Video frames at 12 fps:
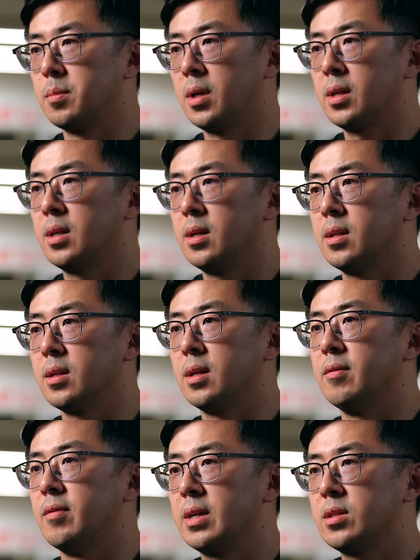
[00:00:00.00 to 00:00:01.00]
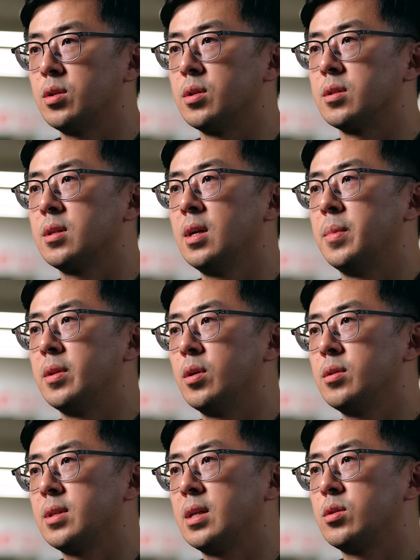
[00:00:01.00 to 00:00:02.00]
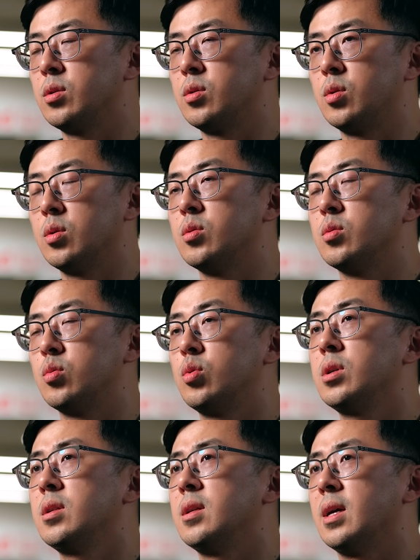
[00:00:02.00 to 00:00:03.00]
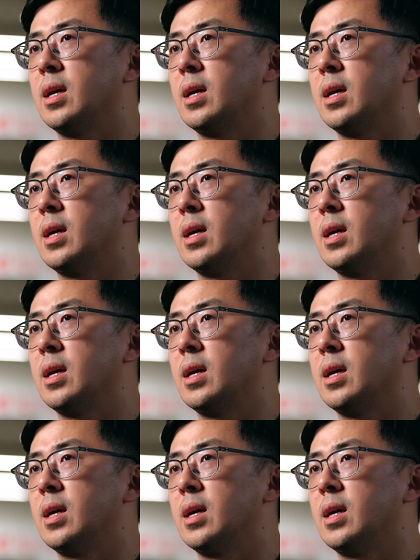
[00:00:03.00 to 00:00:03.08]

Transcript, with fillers: market investors, but those actually don't really